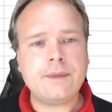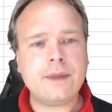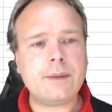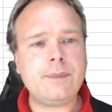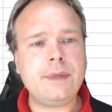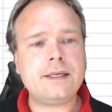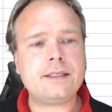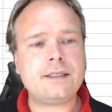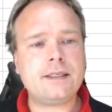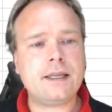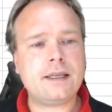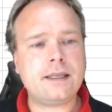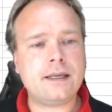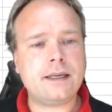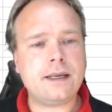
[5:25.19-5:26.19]
that means
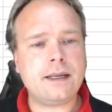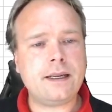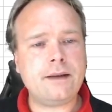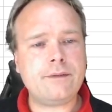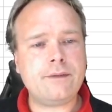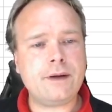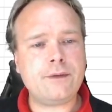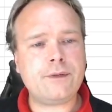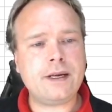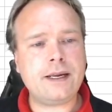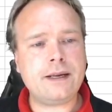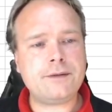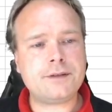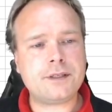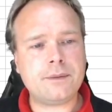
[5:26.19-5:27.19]
that if I
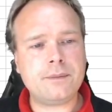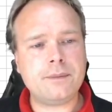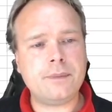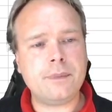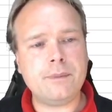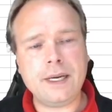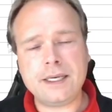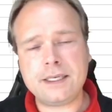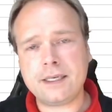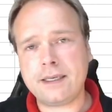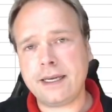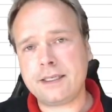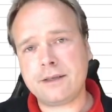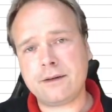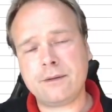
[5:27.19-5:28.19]
have some
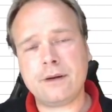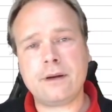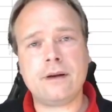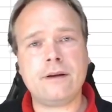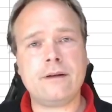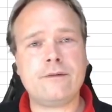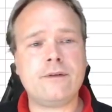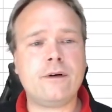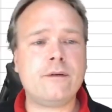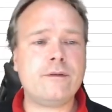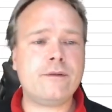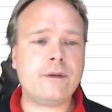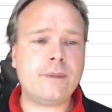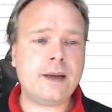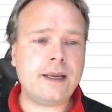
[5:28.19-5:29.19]
metadata
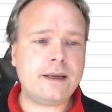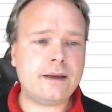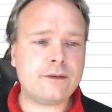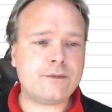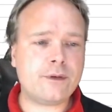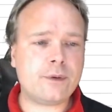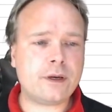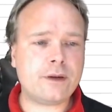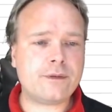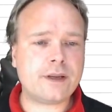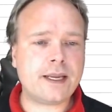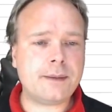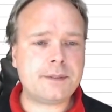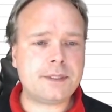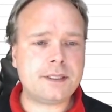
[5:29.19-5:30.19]
for Mike or for one of the
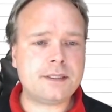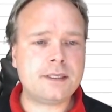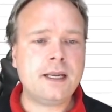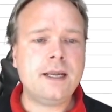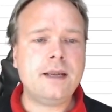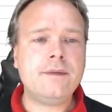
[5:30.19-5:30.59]
captains,